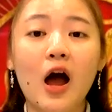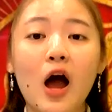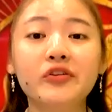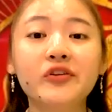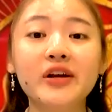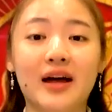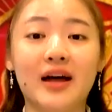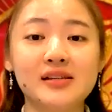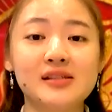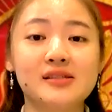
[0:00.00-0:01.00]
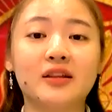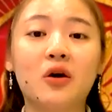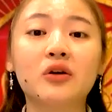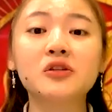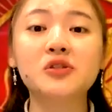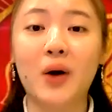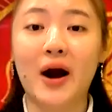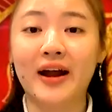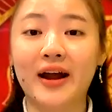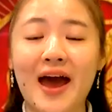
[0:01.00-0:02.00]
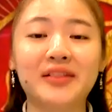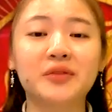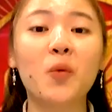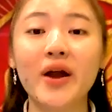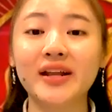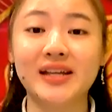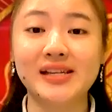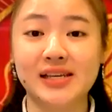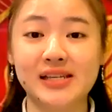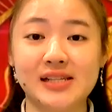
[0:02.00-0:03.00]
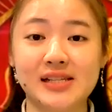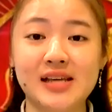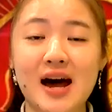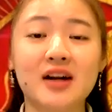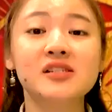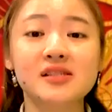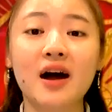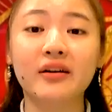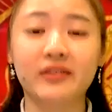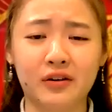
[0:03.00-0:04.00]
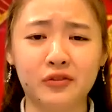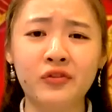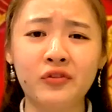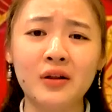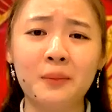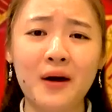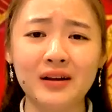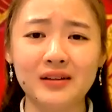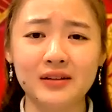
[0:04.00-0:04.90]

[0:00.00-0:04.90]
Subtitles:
Have you realized that our dry and rainy seasons are starting to fall apart?